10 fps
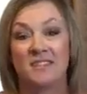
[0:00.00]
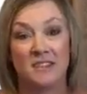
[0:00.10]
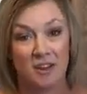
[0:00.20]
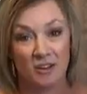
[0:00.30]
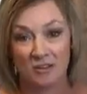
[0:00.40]

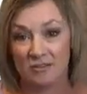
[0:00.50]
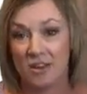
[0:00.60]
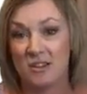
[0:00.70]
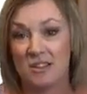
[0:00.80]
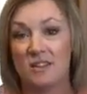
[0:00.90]
You're
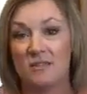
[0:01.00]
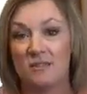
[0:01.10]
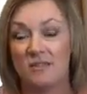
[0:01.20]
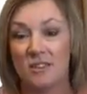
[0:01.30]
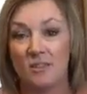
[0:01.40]
tossing
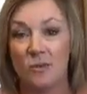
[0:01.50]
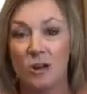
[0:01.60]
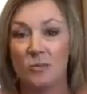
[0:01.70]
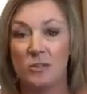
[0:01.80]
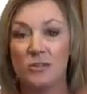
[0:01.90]
the
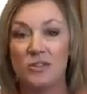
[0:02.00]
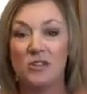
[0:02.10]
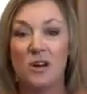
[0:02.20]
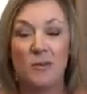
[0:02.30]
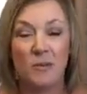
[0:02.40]
water balloon to
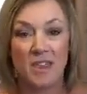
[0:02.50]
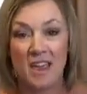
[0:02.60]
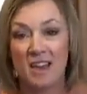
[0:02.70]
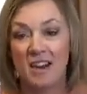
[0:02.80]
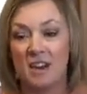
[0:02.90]
them, and when they
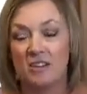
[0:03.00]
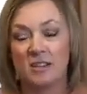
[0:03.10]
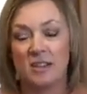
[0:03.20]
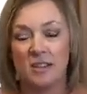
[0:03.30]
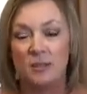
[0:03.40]
hit it, it
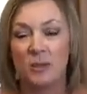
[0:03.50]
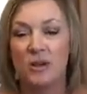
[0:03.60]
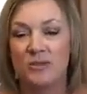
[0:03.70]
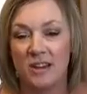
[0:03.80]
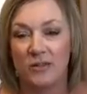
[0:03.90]
just
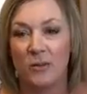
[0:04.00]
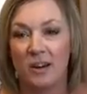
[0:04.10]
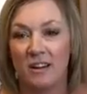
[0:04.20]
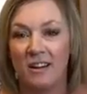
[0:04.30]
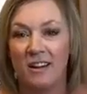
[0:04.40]
explodes
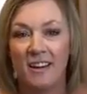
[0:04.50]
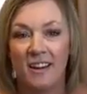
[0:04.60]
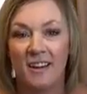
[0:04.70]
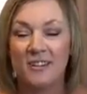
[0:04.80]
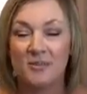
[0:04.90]
everywhere,
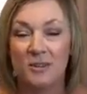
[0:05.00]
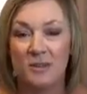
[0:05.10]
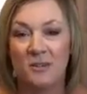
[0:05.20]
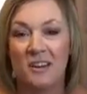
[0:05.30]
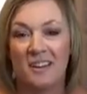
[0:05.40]
and it's really
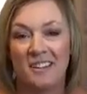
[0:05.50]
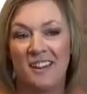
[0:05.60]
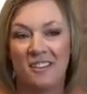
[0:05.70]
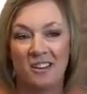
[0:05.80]
fun.